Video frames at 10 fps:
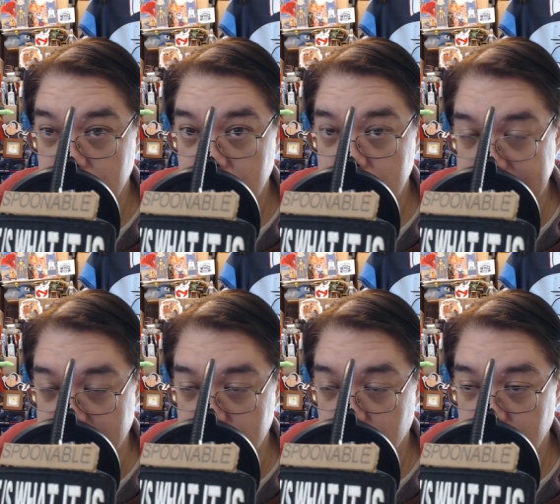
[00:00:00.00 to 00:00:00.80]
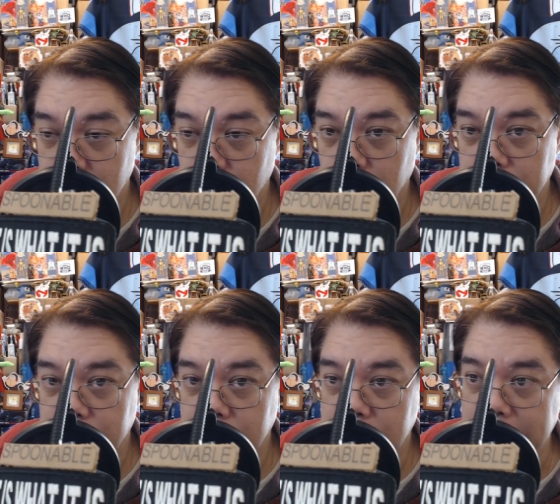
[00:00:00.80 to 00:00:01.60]
Skeletor with
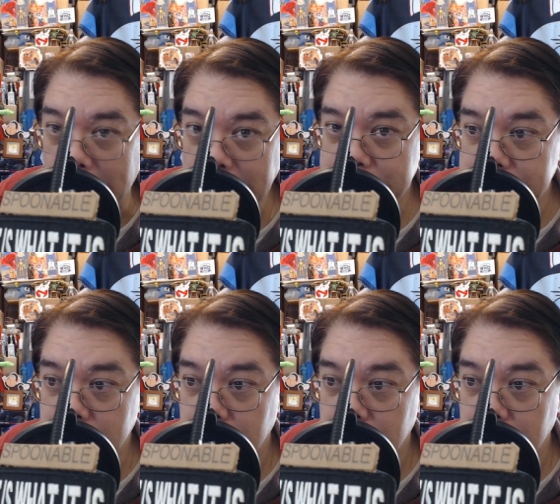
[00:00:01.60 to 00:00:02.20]
the custom